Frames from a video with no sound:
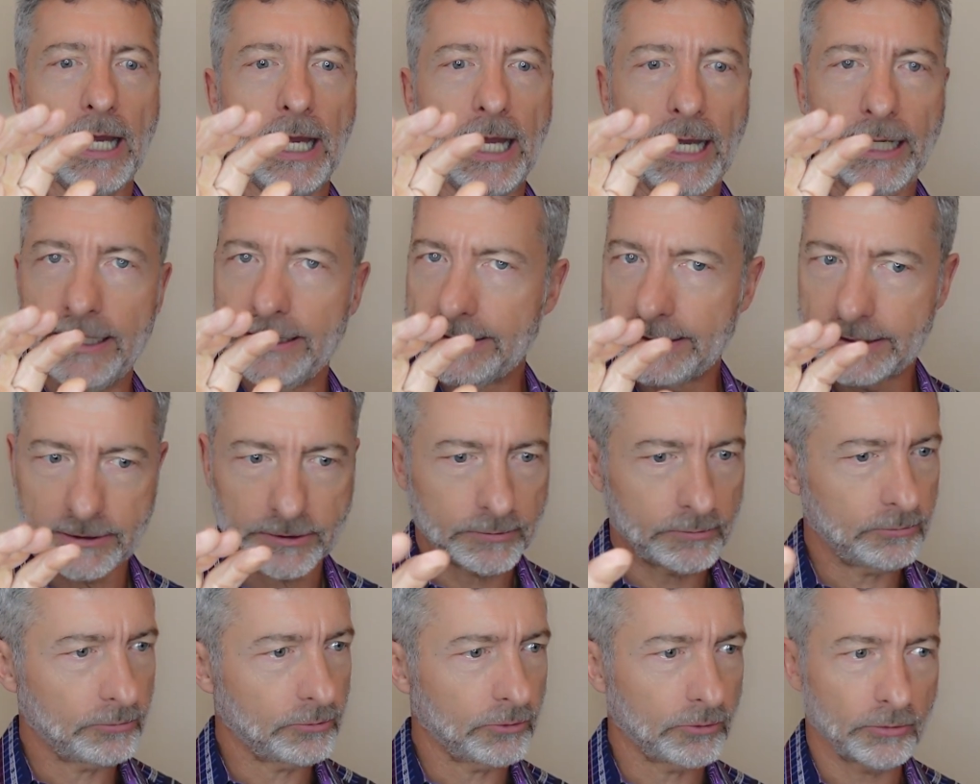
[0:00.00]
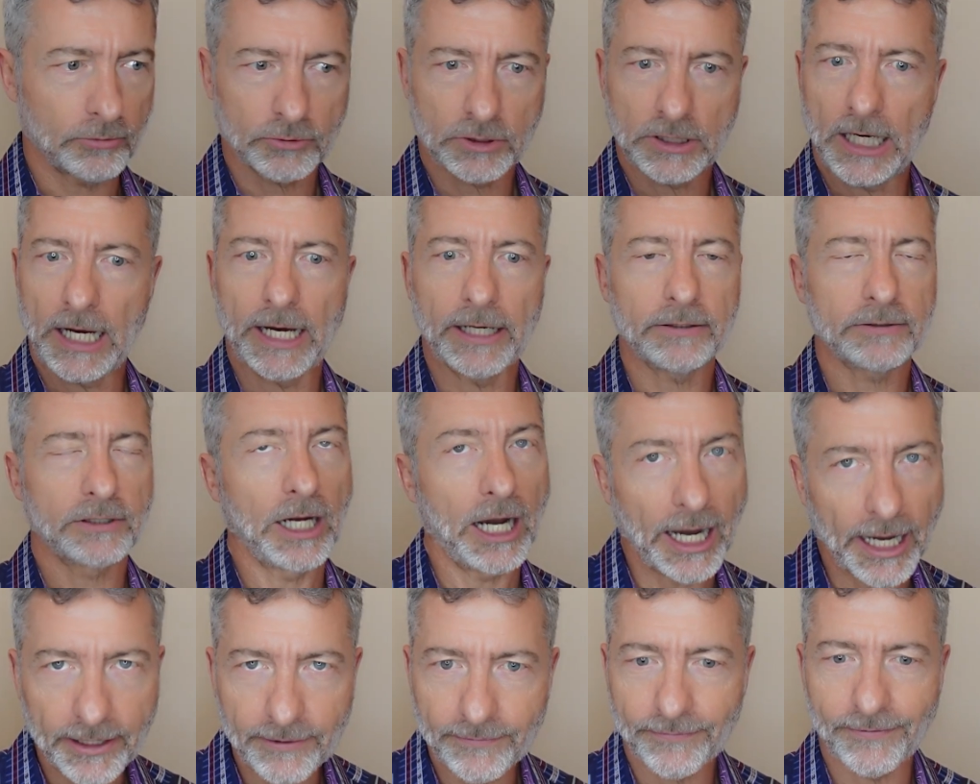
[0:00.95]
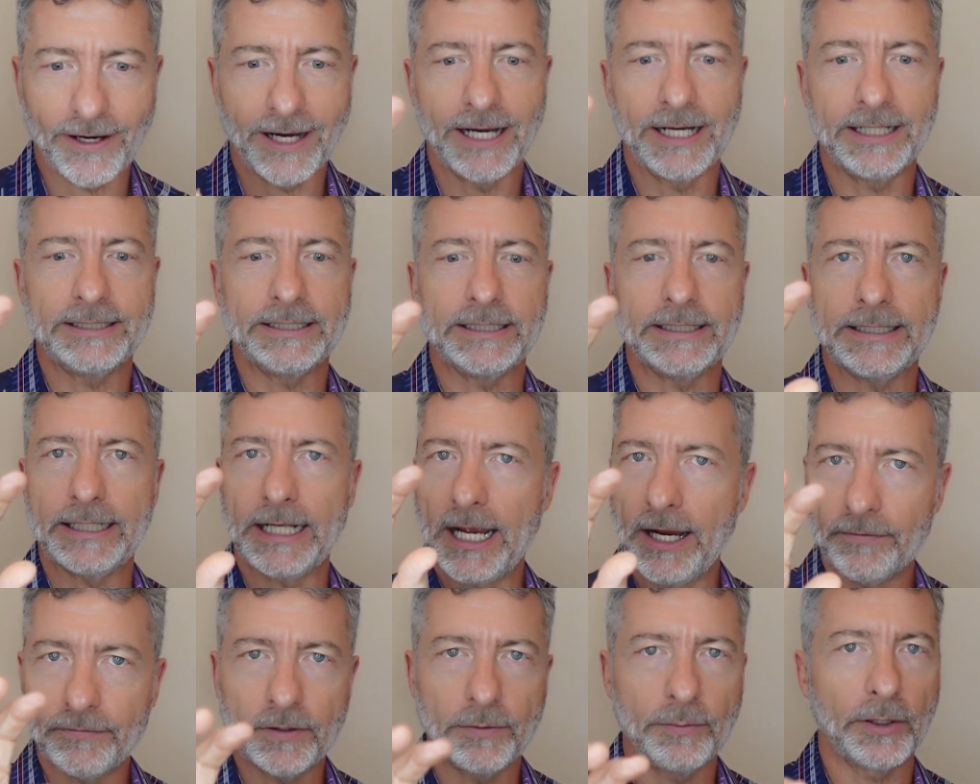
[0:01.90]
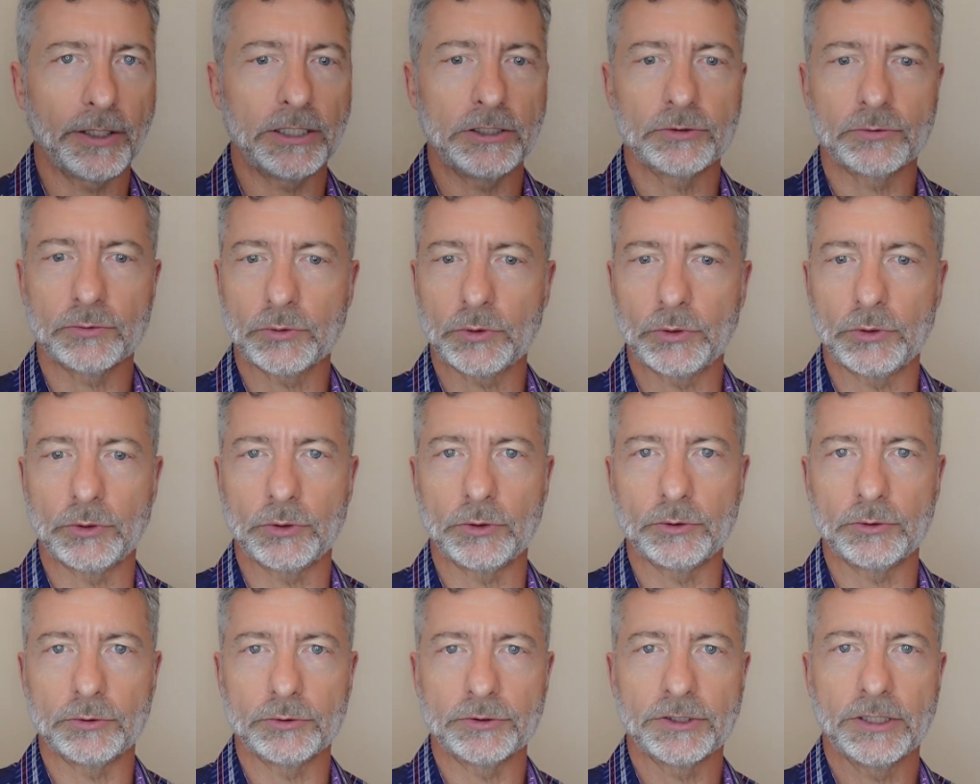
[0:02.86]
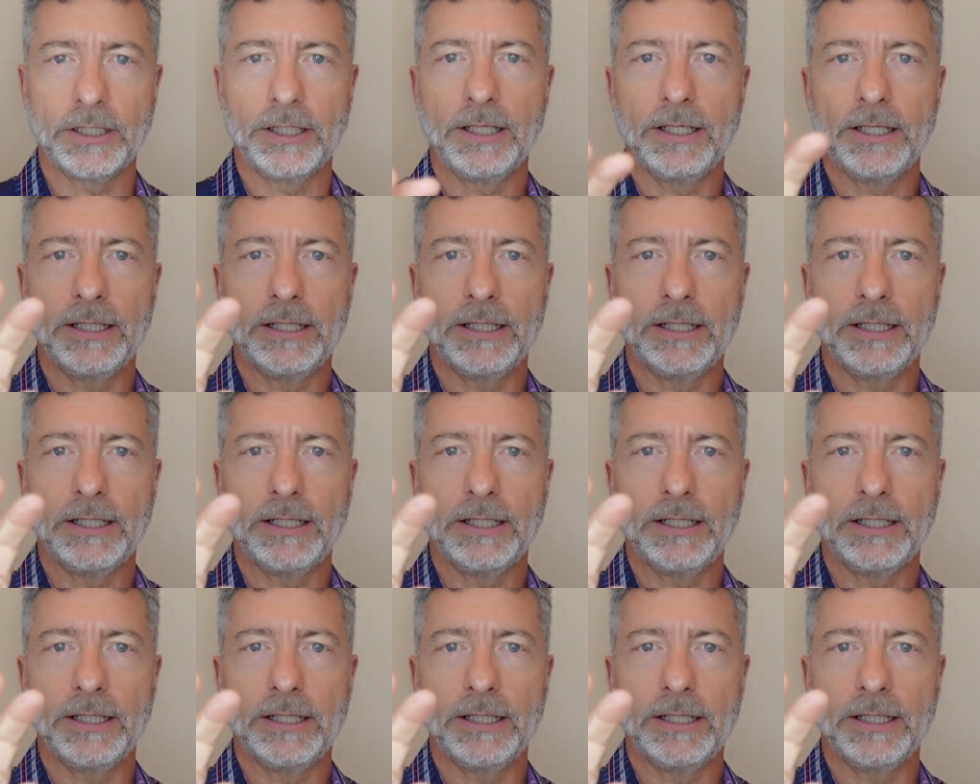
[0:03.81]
And it's codified in everybody's rules